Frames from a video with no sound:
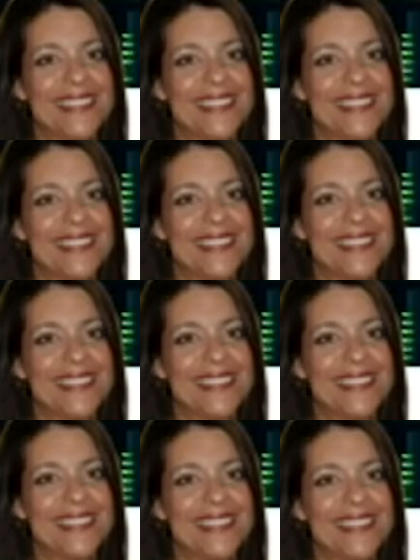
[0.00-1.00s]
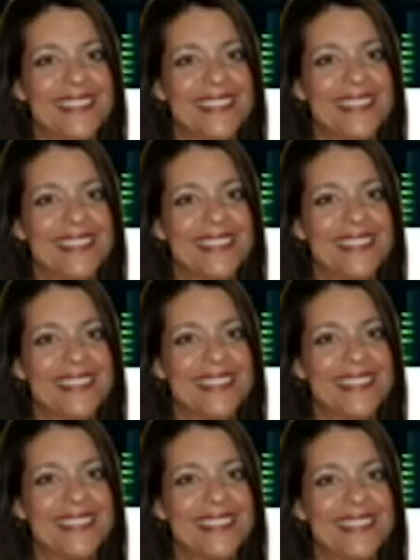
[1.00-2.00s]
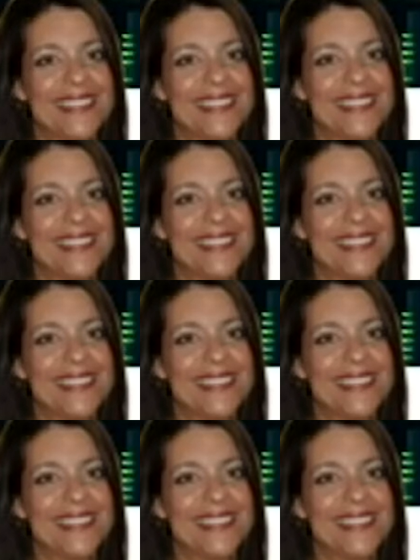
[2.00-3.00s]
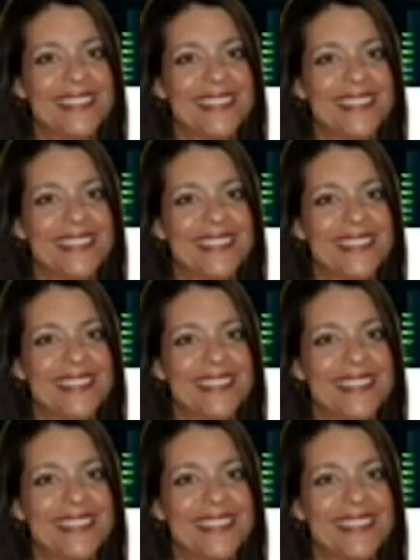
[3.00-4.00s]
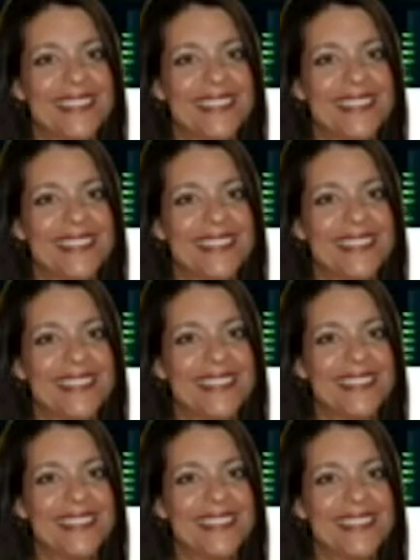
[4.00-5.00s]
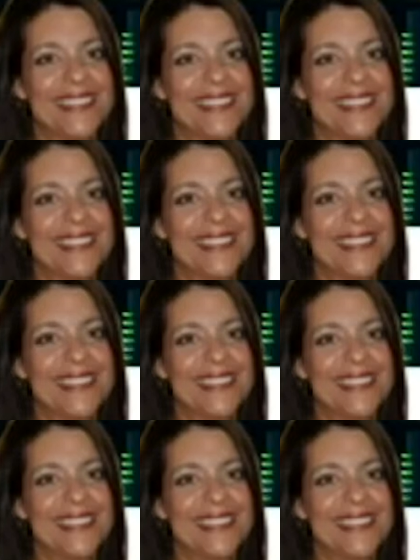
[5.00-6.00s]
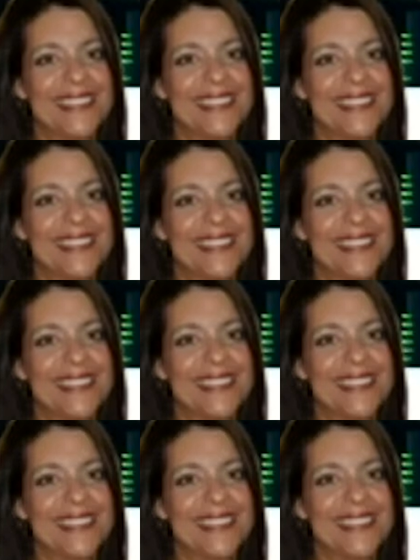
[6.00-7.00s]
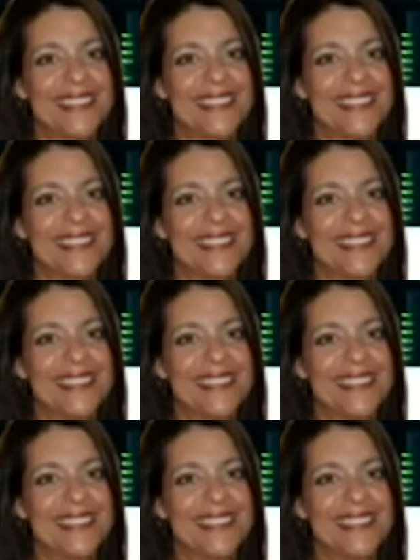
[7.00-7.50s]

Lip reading: No words are spoken by the person on screen.